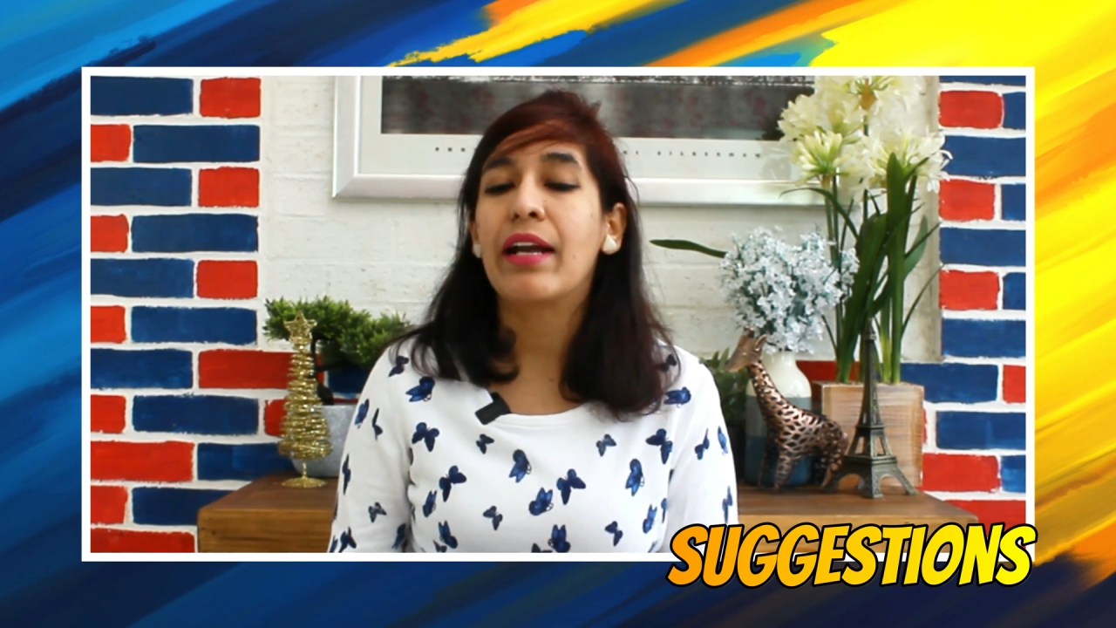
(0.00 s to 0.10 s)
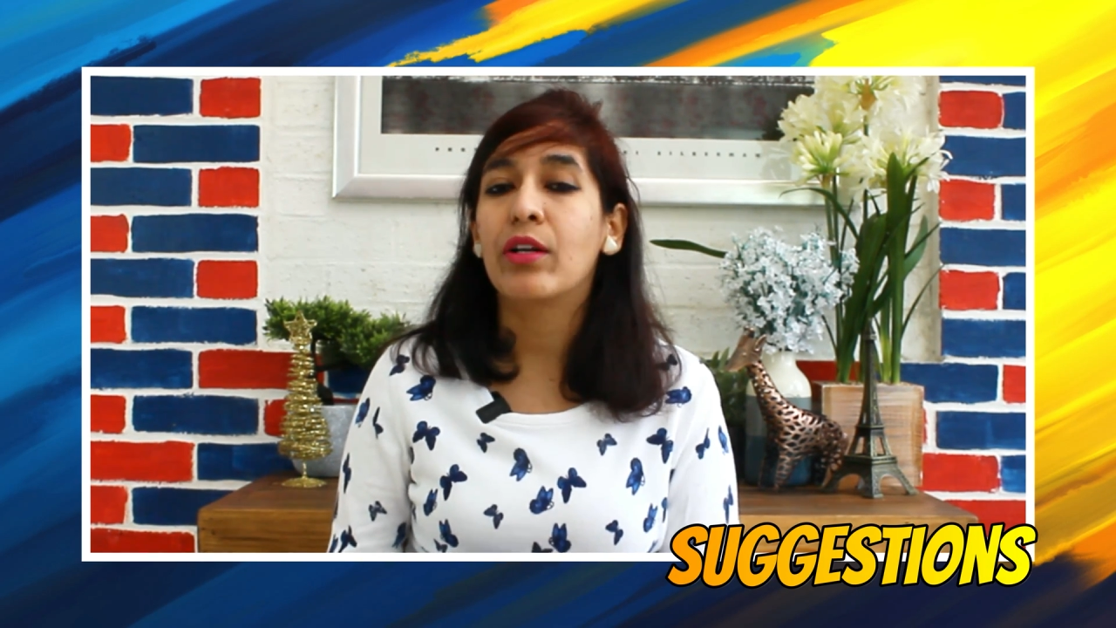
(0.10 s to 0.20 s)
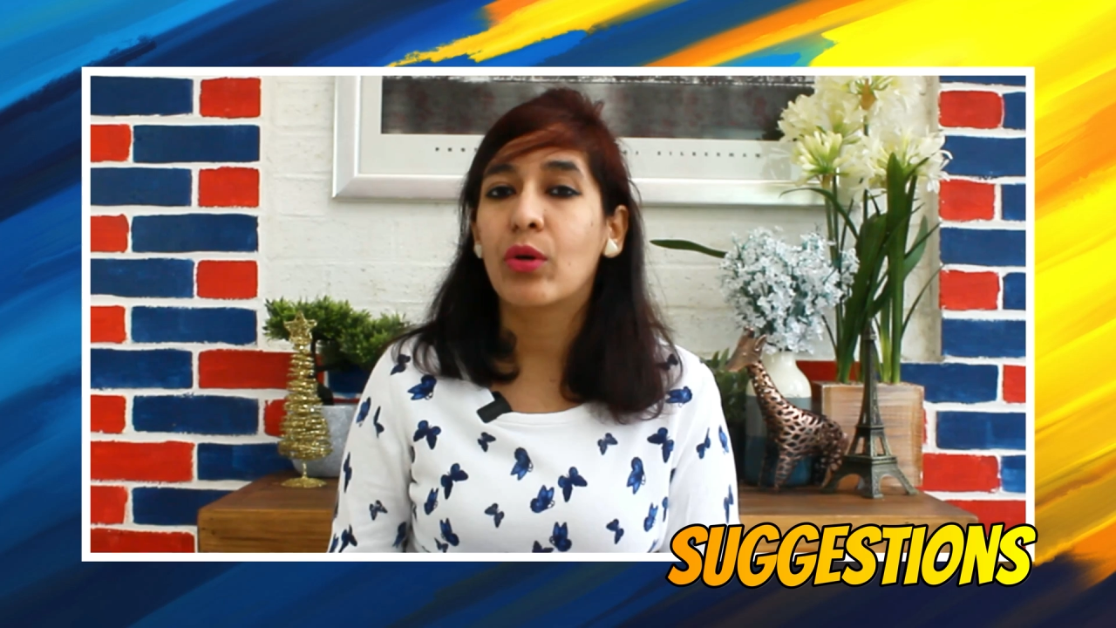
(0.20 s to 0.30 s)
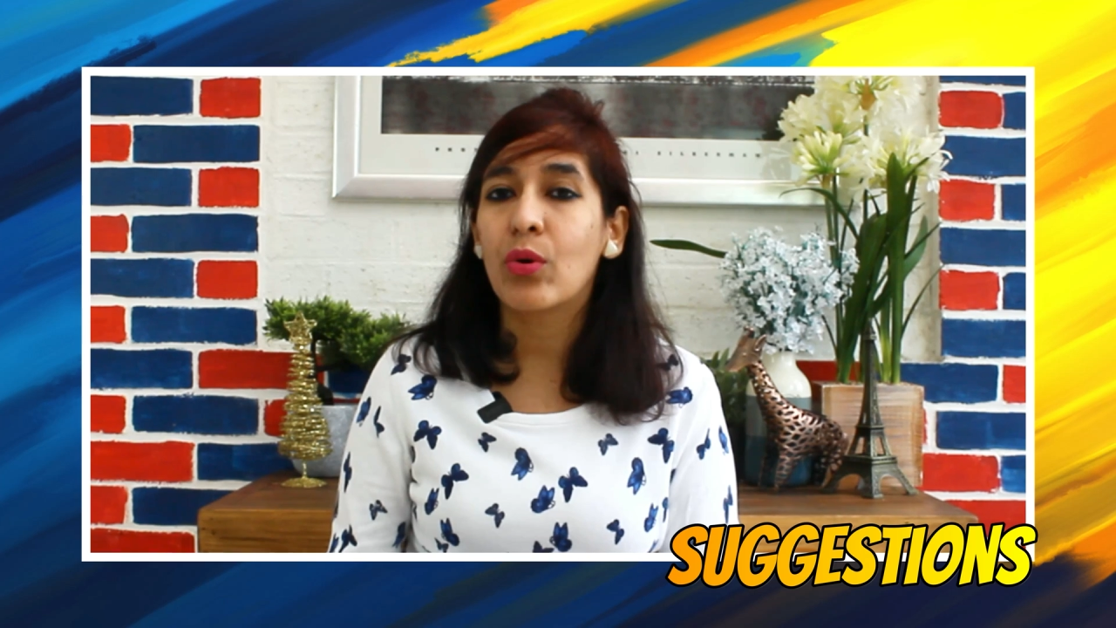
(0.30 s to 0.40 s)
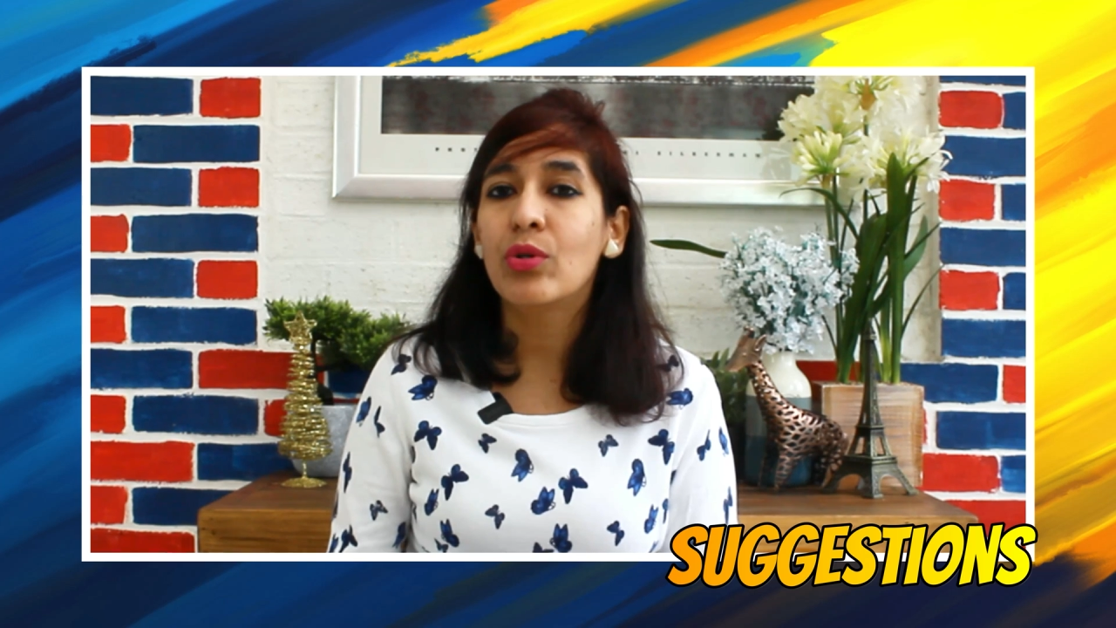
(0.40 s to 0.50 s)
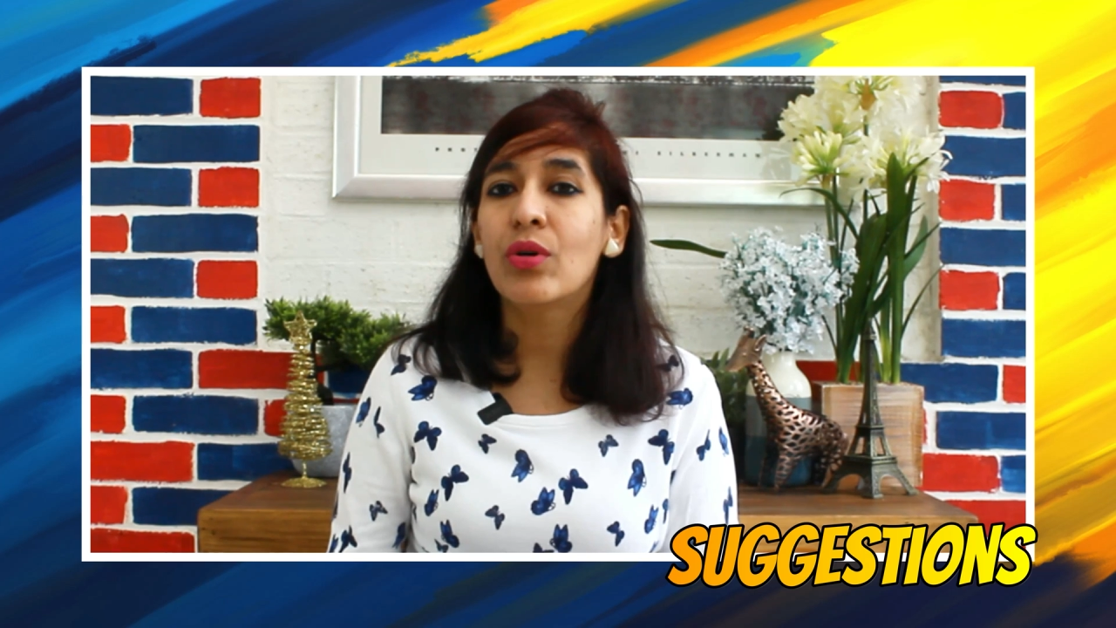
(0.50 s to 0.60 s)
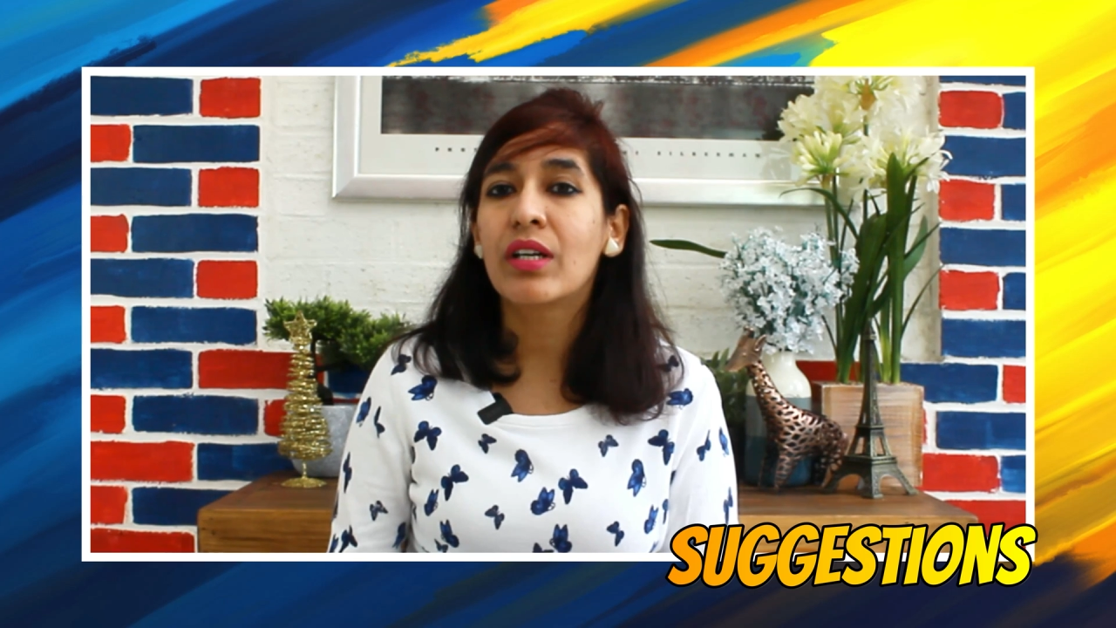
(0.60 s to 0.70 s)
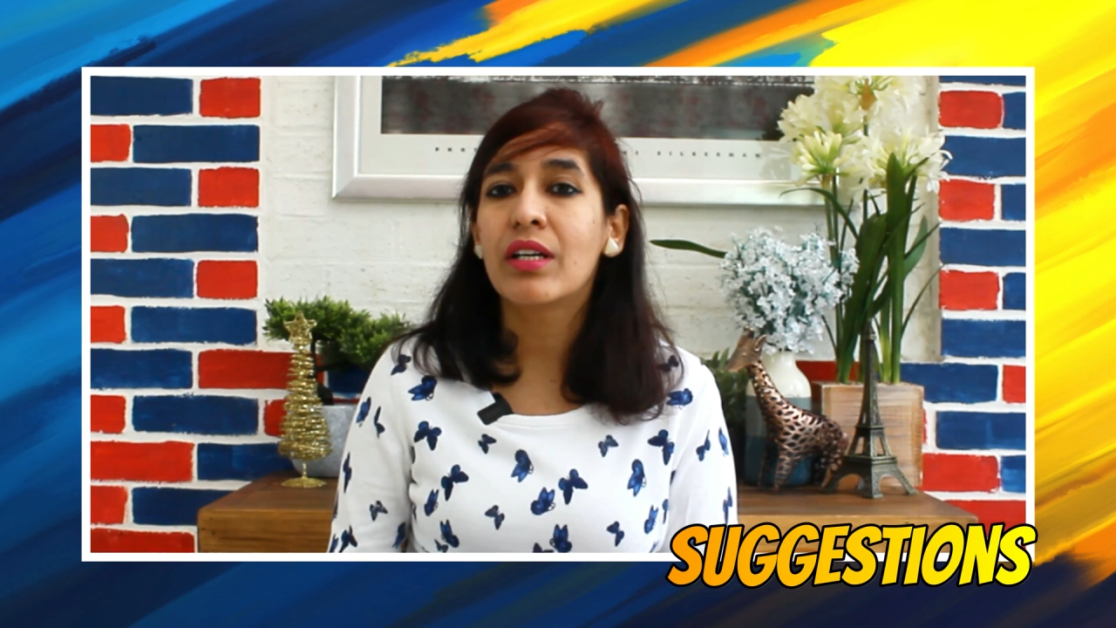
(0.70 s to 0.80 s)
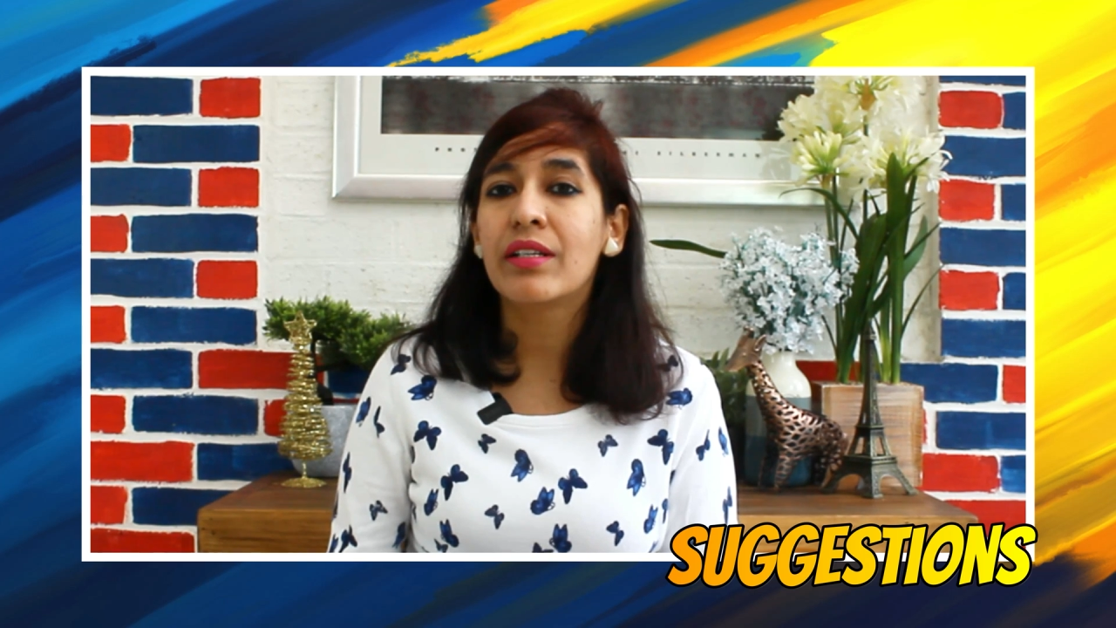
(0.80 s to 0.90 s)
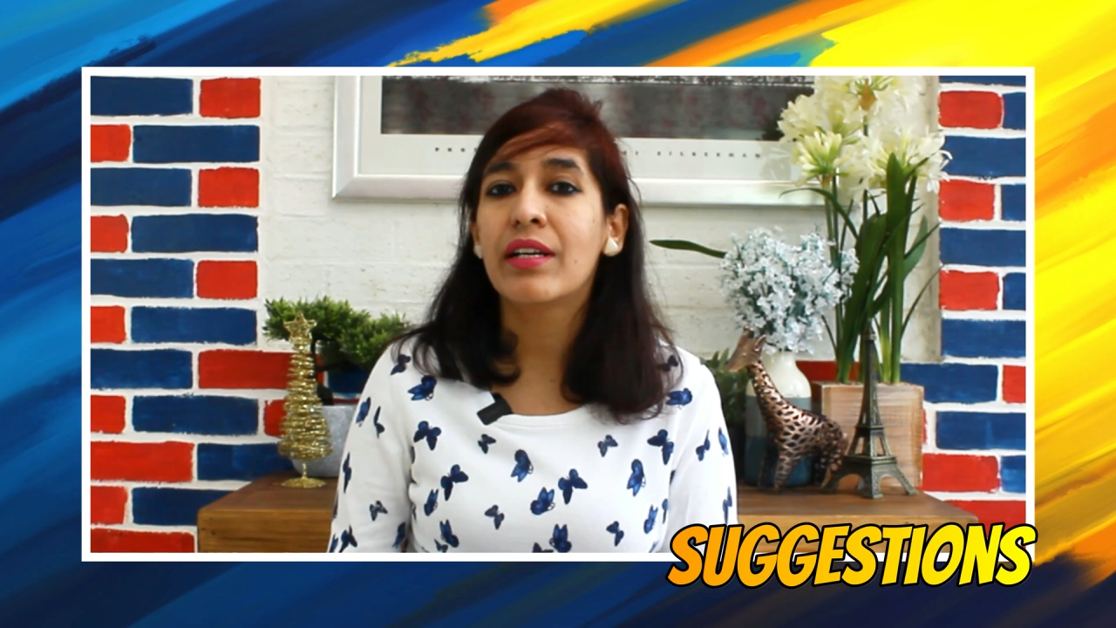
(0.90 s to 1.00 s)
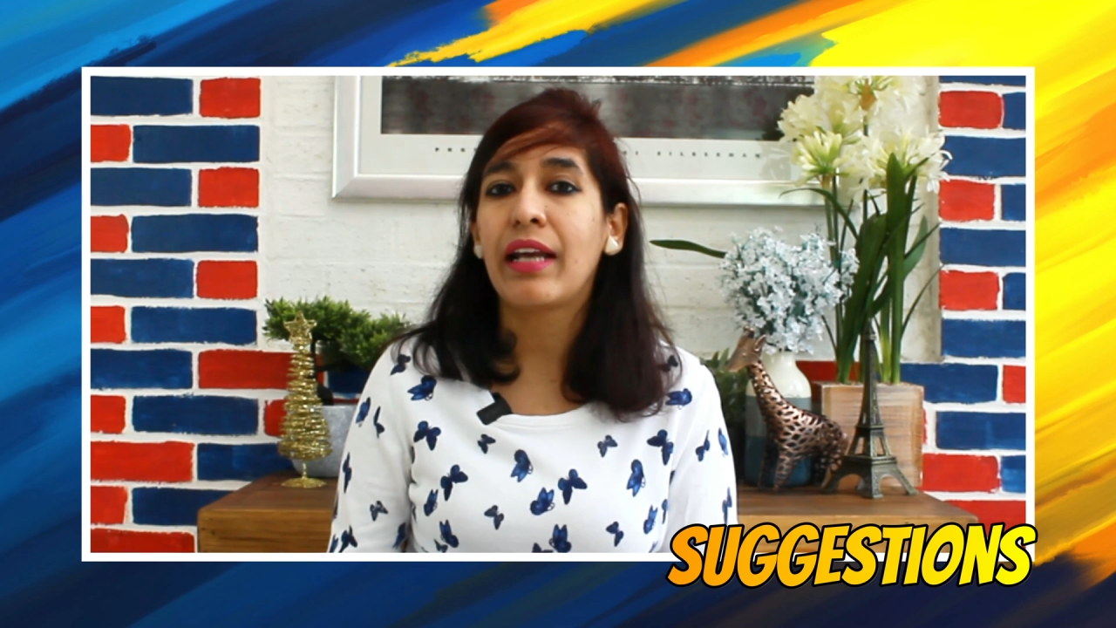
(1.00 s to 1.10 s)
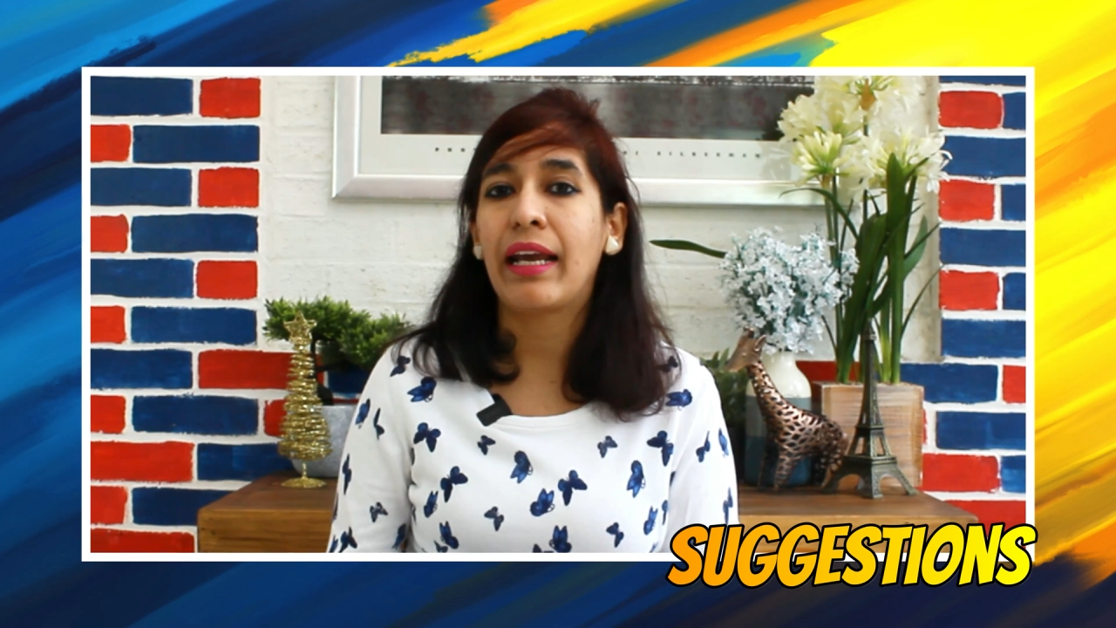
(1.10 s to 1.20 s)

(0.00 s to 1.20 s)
and grow your career